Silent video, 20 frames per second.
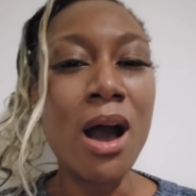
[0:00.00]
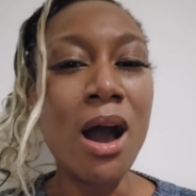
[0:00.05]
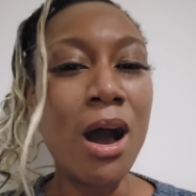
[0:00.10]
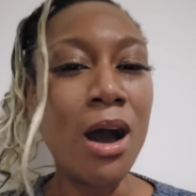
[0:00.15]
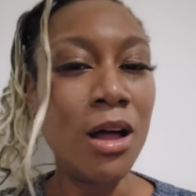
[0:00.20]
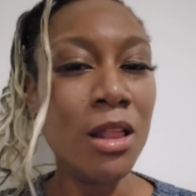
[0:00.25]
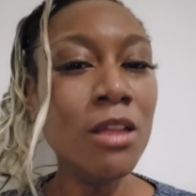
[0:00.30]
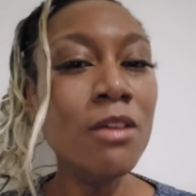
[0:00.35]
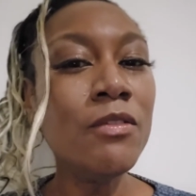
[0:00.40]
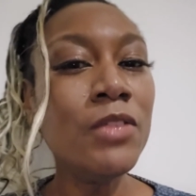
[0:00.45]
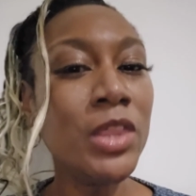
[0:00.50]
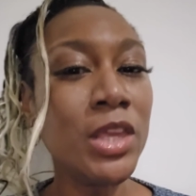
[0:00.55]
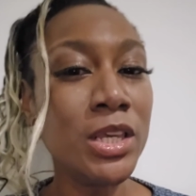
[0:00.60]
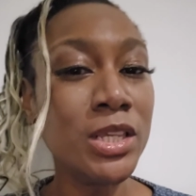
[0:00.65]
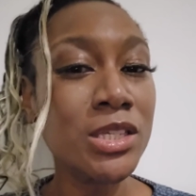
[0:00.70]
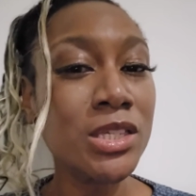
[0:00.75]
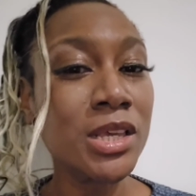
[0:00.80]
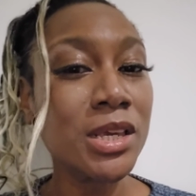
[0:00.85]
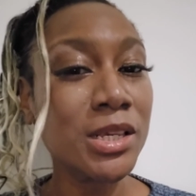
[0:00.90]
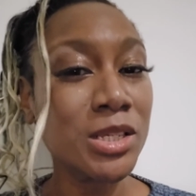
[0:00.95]
All of
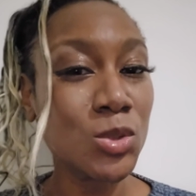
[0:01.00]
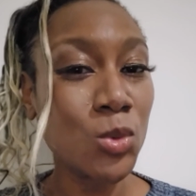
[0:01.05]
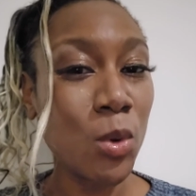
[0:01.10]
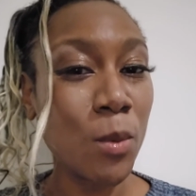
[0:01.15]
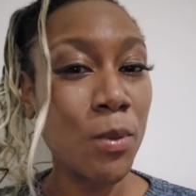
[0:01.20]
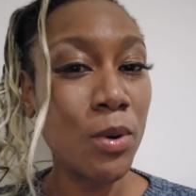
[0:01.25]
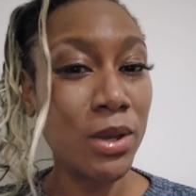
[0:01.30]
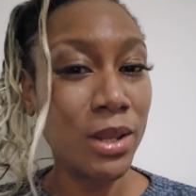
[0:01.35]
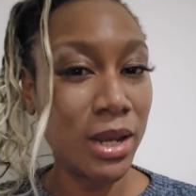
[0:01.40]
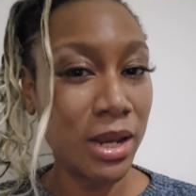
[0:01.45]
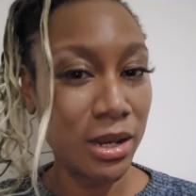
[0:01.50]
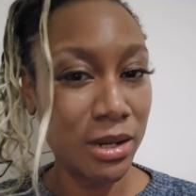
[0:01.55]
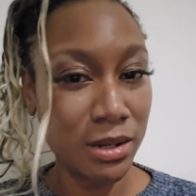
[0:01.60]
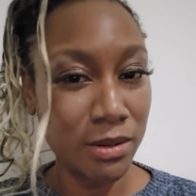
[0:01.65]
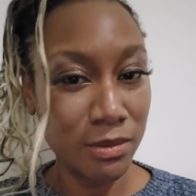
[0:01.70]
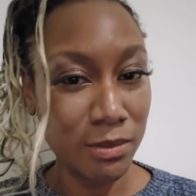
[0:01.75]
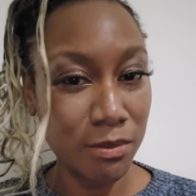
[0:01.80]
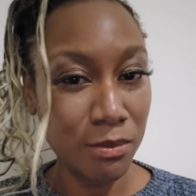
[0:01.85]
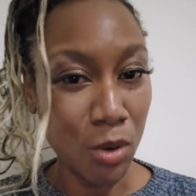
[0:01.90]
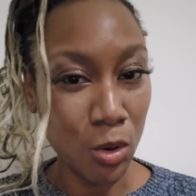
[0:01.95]
these things were put
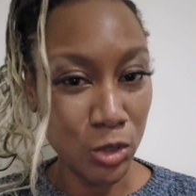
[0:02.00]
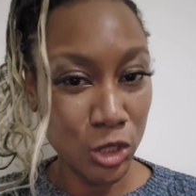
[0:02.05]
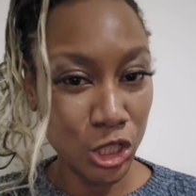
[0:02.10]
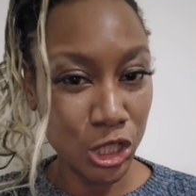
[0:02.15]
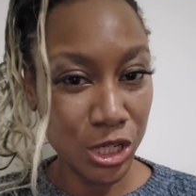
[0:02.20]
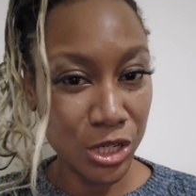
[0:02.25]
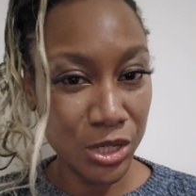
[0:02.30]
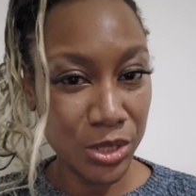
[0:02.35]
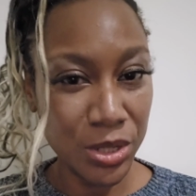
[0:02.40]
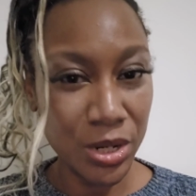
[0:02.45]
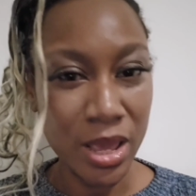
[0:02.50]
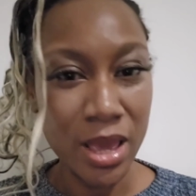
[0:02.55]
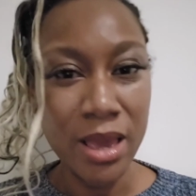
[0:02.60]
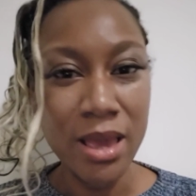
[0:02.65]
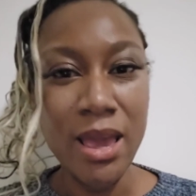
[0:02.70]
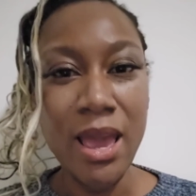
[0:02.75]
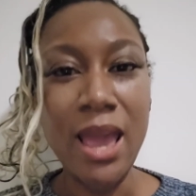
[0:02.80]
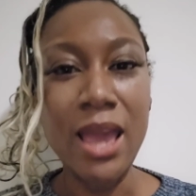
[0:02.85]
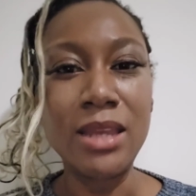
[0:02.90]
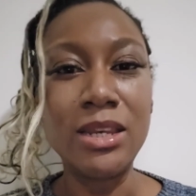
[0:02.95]
in motion,
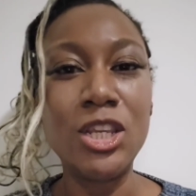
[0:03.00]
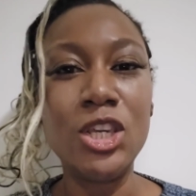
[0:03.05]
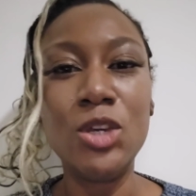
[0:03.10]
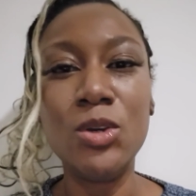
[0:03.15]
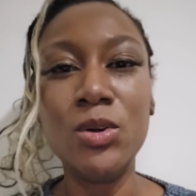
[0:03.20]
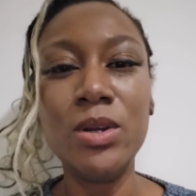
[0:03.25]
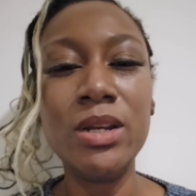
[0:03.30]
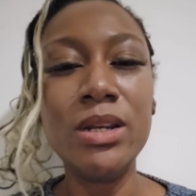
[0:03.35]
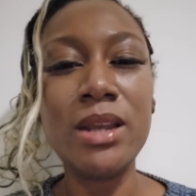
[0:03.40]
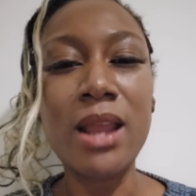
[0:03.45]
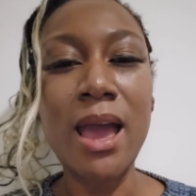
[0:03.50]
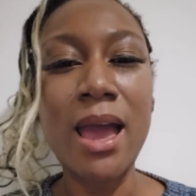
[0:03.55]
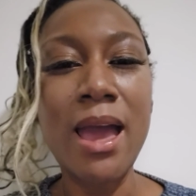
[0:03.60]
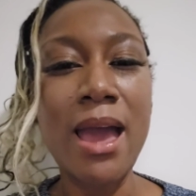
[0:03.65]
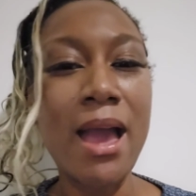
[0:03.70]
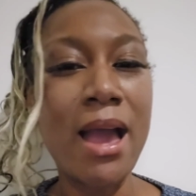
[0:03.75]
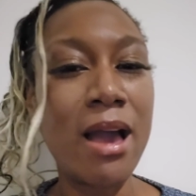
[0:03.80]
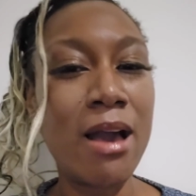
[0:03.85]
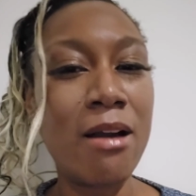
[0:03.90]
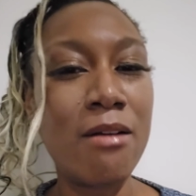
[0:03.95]
and you did not
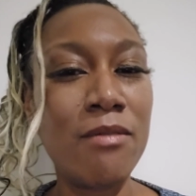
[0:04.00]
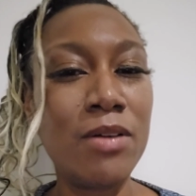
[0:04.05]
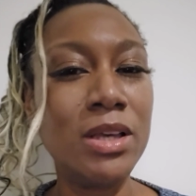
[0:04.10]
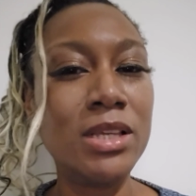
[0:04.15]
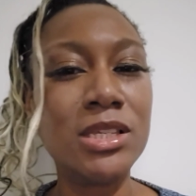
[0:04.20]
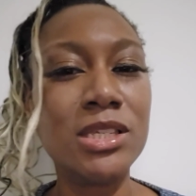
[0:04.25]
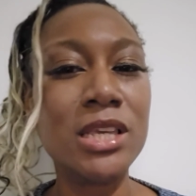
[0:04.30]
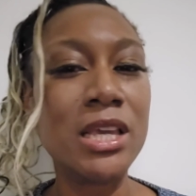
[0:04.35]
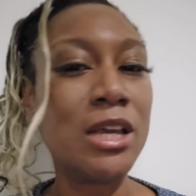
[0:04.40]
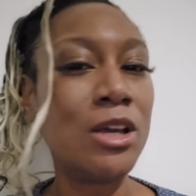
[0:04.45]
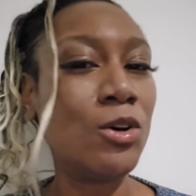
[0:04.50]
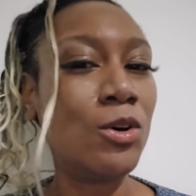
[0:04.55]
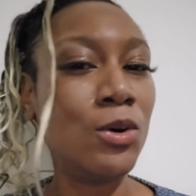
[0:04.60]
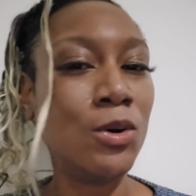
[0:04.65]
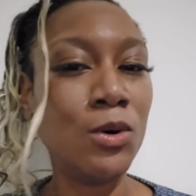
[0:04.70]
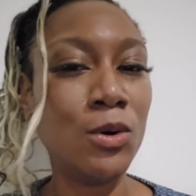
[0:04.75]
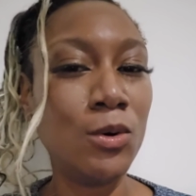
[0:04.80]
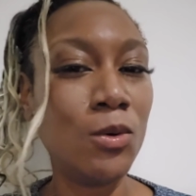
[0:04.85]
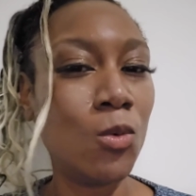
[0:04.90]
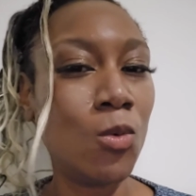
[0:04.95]
have a
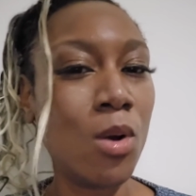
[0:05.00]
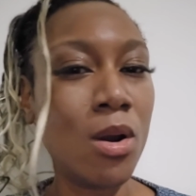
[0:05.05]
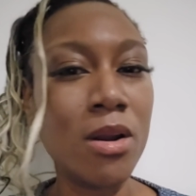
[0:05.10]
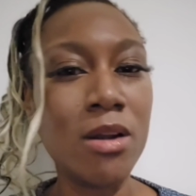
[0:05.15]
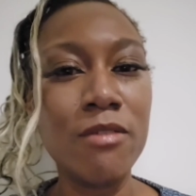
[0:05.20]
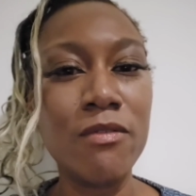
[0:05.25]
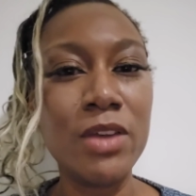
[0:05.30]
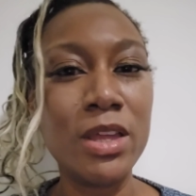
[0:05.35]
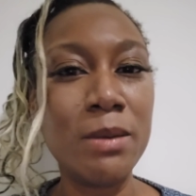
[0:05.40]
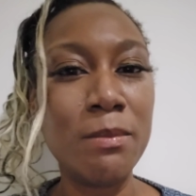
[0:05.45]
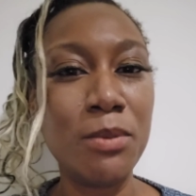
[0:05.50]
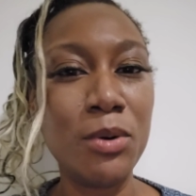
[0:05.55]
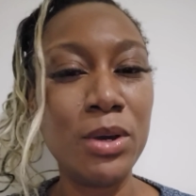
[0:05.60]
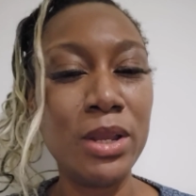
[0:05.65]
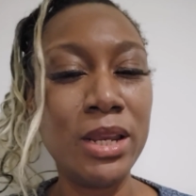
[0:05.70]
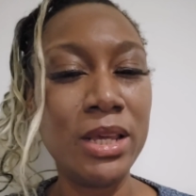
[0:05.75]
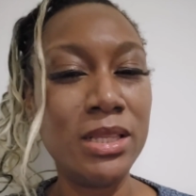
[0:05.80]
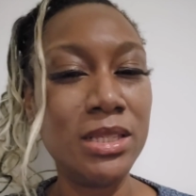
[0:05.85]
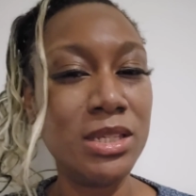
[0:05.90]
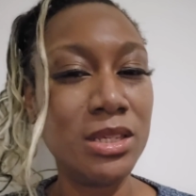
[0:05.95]
single word of
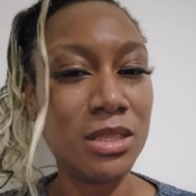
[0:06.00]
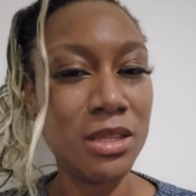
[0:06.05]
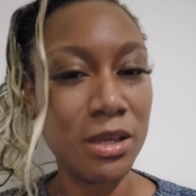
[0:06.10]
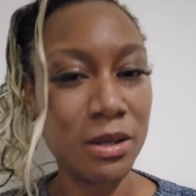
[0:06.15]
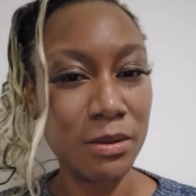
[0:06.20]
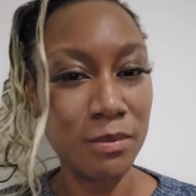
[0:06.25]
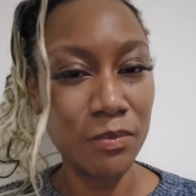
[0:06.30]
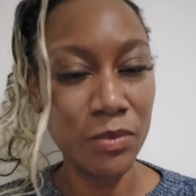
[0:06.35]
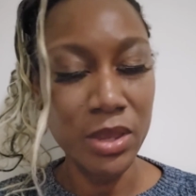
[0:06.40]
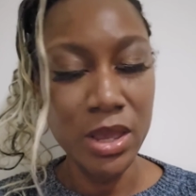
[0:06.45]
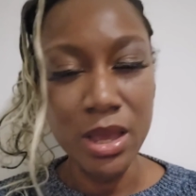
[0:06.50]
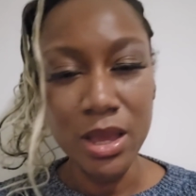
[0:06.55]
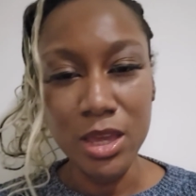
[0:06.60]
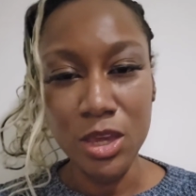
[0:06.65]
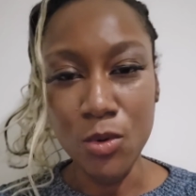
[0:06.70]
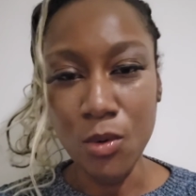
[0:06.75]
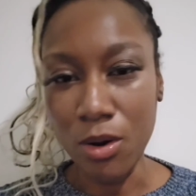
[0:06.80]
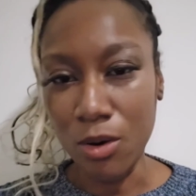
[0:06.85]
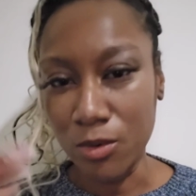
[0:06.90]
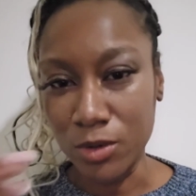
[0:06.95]
input into them.
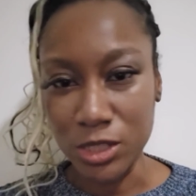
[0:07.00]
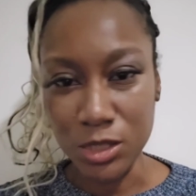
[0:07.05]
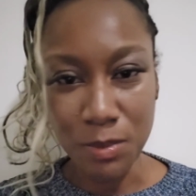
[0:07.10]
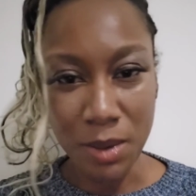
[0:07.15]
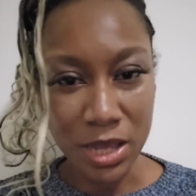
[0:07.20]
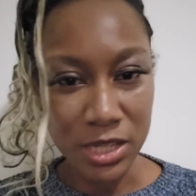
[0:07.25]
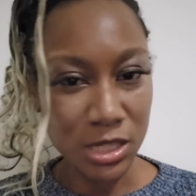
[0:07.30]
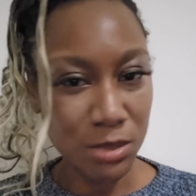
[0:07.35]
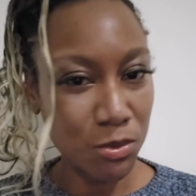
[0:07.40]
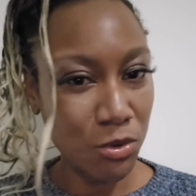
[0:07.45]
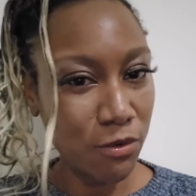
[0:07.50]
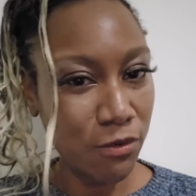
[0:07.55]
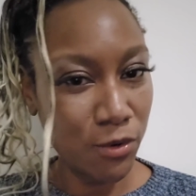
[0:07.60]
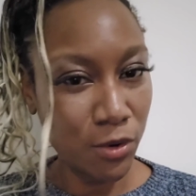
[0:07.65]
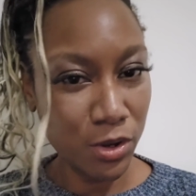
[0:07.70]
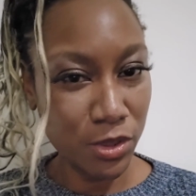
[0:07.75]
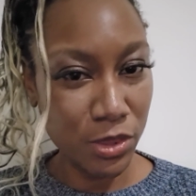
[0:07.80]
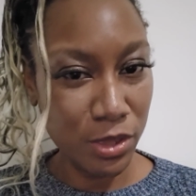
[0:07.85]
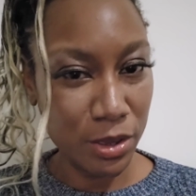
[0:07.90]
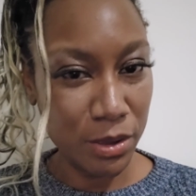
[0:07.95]
You weren't responsible
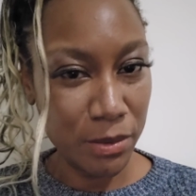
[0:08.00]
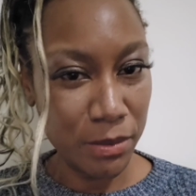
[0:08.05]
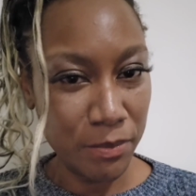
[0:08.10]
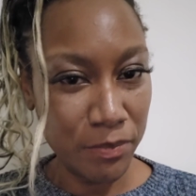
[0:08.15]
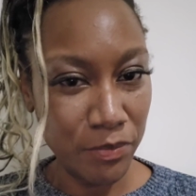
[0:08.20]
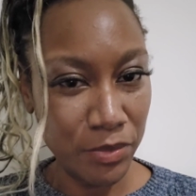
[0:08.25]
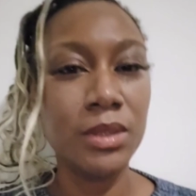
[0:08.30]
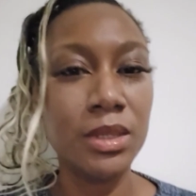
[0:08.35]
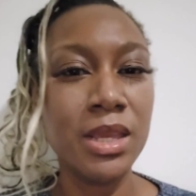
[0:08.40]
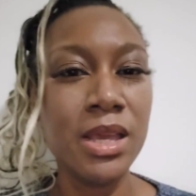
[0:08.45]
for them.